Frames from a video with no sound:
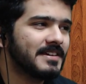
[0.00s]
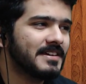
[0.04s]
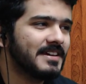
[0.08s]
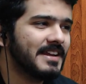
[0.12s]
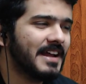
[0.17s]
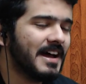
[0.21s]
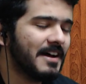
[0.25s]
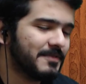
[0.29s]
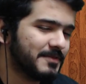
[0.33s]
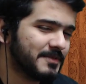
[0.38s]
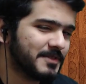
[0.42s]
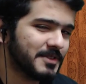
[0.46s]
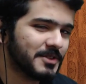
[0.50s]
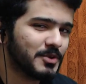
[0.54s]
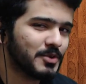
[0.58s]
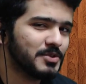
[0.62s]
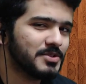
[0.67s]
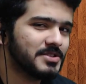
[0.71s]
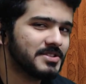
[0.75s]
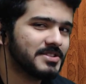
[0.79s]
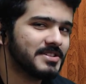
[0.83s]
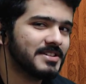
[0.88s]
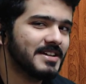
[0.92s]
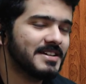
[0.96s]
and after
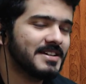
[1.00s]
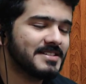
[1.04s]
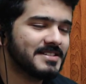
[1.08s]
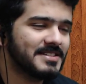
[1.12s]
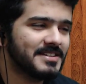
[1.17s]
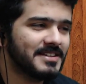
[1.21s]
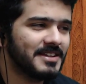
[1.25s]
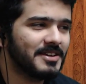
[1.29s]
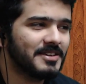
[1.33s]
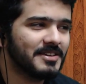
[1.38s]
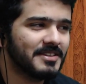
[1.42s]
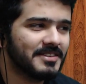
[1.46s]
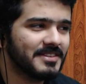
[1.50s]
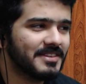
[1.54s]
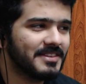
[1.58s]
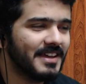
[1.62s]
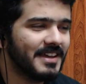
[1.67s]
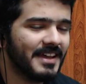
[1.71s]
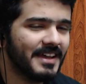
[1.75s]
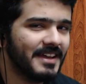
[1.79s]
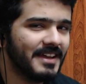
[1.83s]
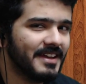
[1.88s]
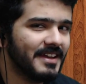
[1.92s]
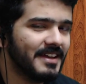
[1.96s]
Christianizing
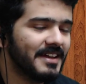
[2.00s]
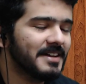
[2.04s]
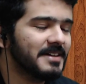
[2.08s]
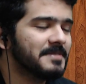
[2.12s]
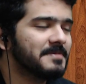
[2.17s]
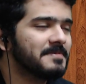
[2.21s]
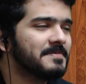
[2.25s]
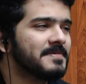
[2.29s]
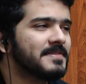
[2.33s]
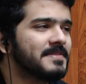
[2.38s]
the area.